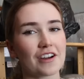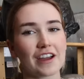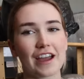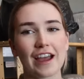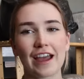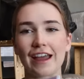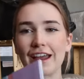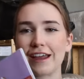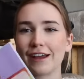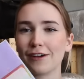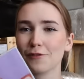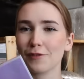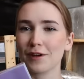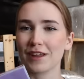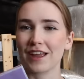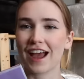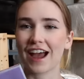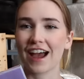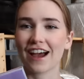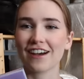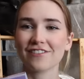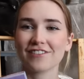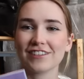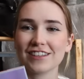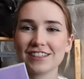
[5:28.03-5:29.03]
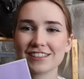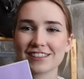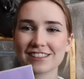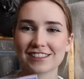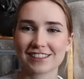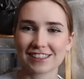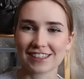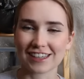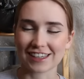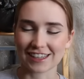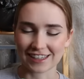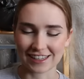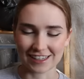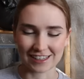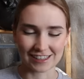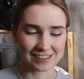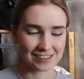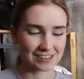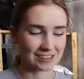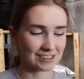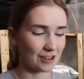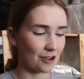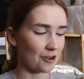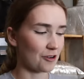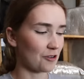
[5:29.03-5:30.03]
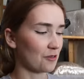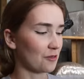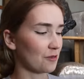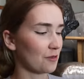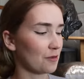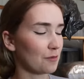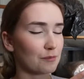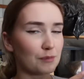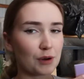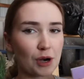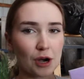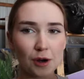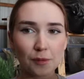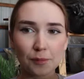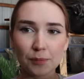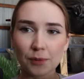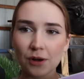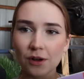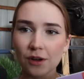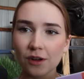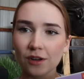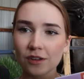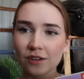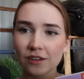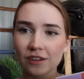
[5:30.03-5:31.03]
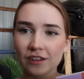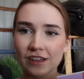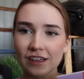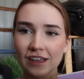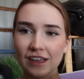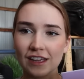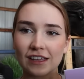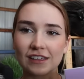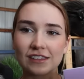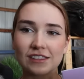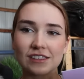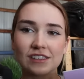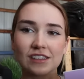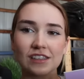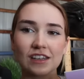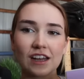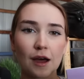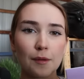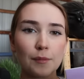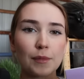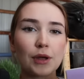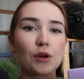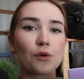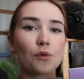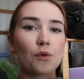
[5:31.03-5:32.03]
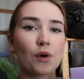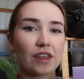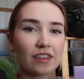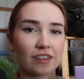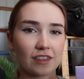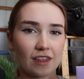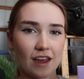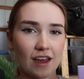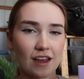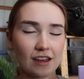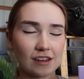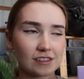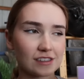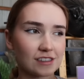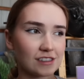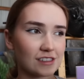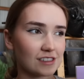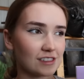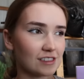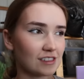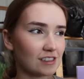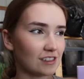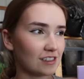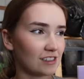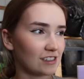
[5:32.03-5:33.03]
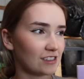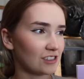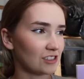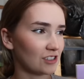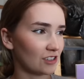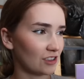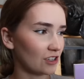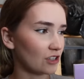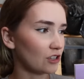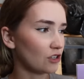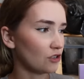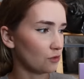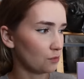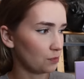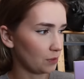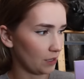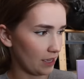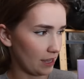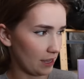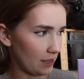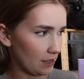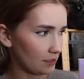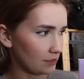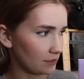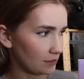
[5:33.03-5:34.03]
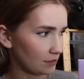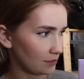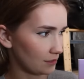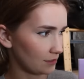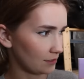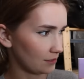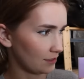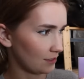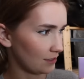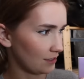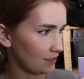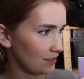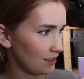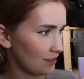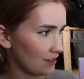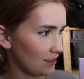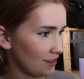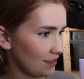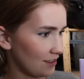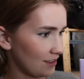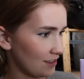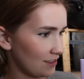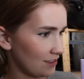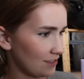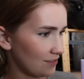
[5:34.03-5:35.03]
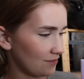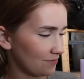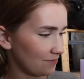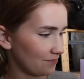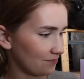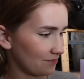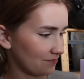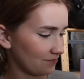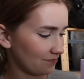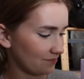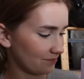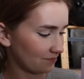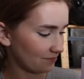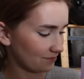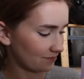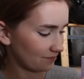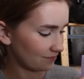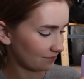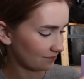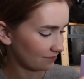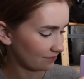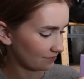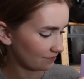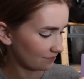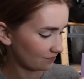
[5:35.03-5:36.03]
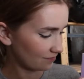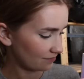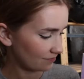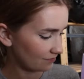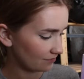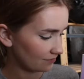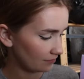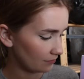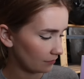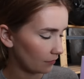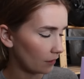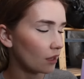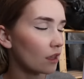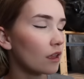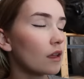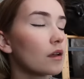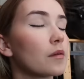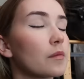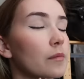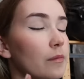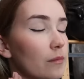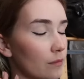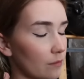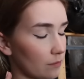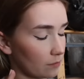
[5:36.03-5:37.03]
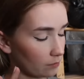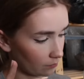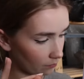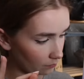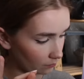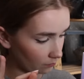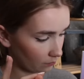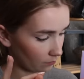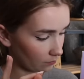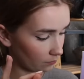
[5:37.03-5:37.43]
Okay, we have these stickies. So purple is coming with us to the new place. Because it's a rainbow, it's happy, it's like...